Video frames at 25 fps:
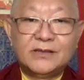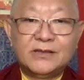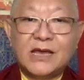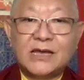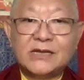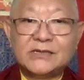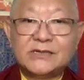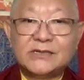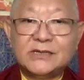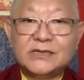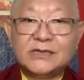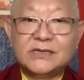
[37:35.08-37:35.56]

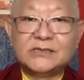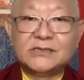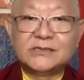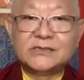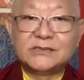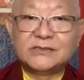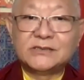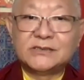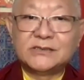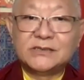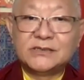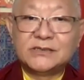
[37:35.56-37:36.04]
that
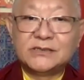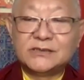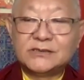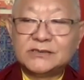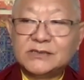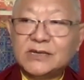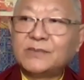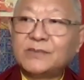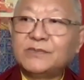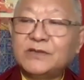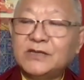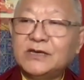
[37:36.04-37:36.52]
is
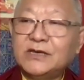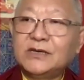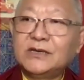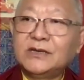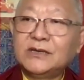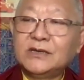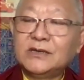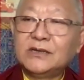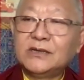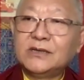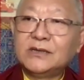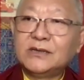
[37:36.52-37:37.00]

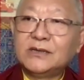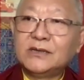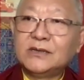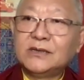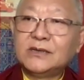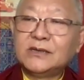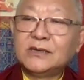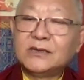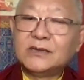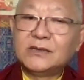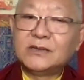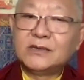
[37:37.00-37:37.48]
something
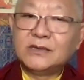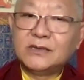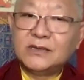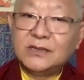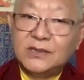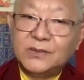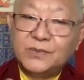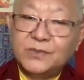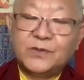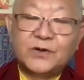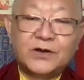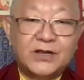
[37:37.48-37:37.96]

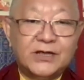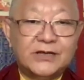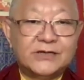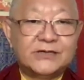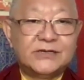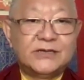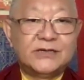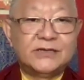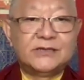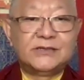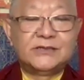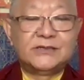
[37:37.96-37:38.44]

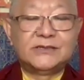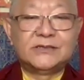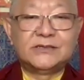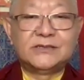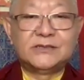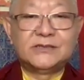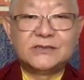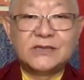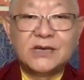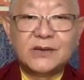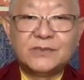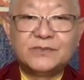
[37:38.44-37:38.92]
liberating,
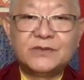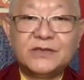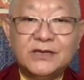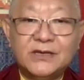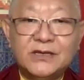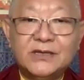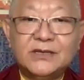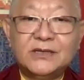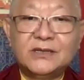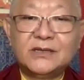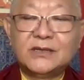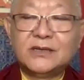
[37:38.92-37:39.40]

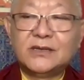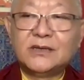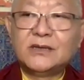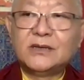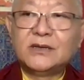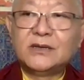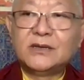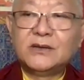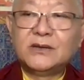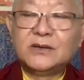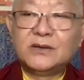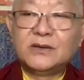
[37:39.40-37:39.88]
something
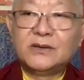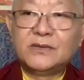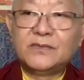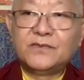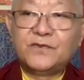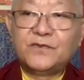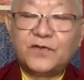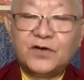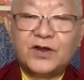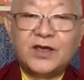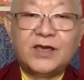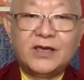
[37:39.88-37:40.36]

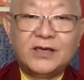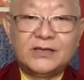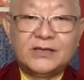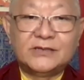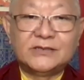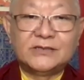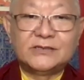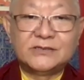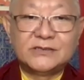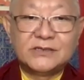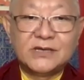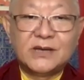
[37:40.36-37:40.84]

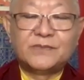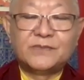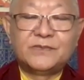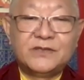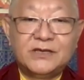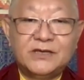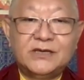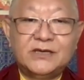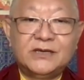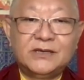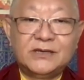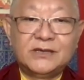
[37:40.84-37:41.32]
freeing,
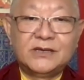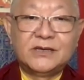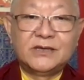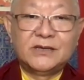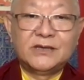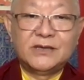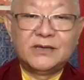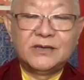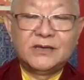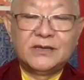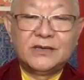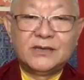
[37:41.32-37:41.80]
something,
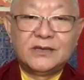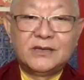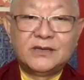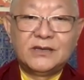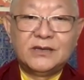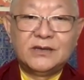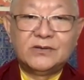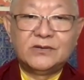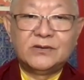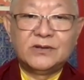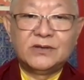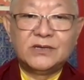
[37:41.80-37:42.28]

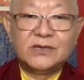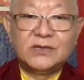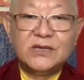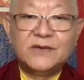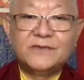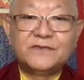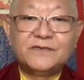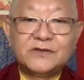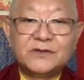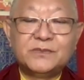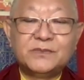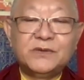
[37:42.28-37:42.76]

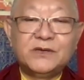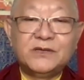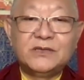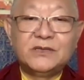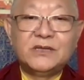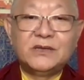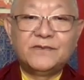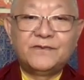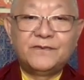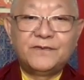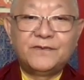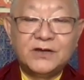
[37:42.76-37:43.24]
gives me
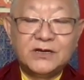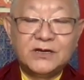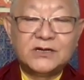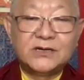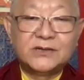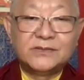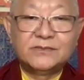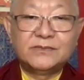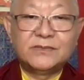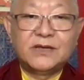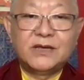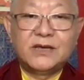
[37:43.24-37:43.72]
the
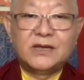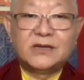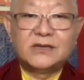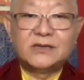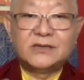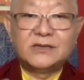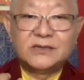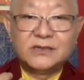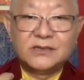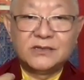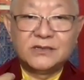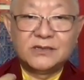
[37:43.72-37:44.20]
freedom
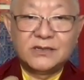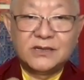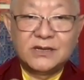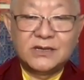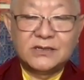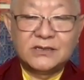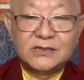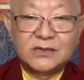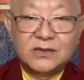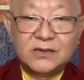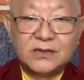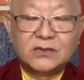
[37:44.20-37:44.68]
and
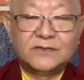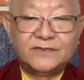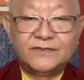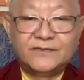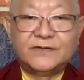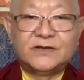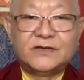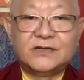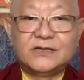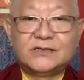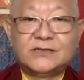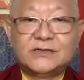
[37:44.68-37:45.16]

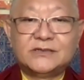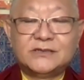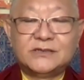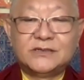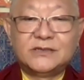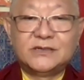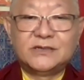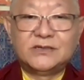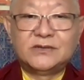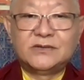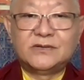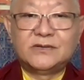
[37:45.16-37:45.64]

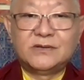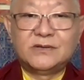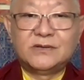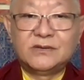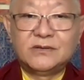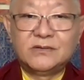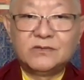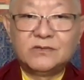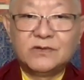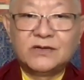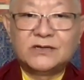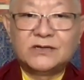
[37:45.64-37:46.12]
confidence.
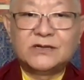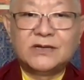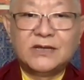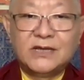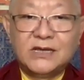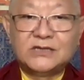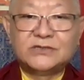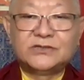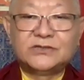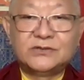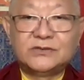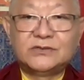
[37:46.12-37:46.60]
What
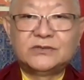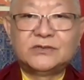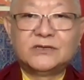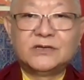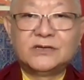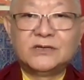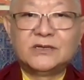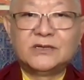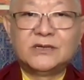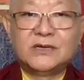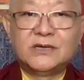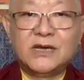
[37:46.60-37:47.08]
action
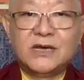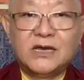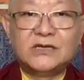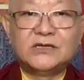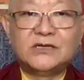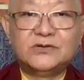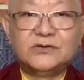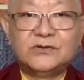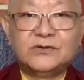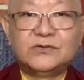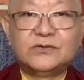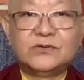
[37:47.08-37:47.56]

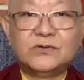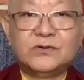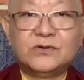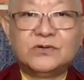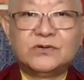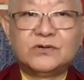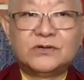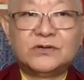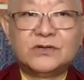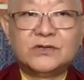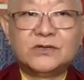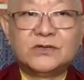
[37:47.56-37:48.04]
I do,
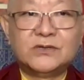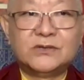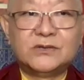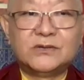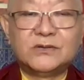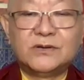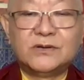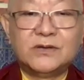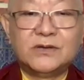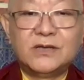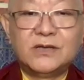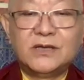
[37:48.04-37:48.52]
or,
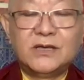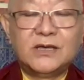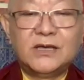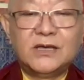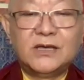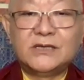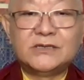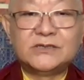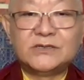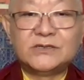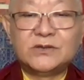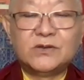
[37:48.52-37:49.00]

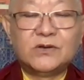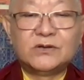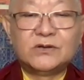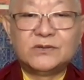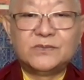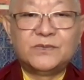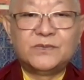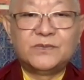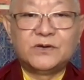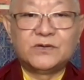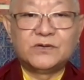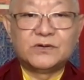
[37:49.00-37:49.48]
it's
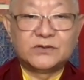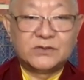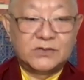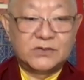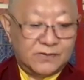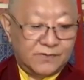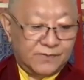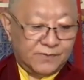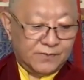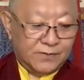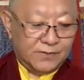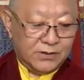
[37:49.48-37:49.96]
not
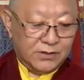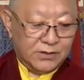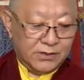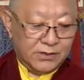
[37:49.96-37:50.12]
because of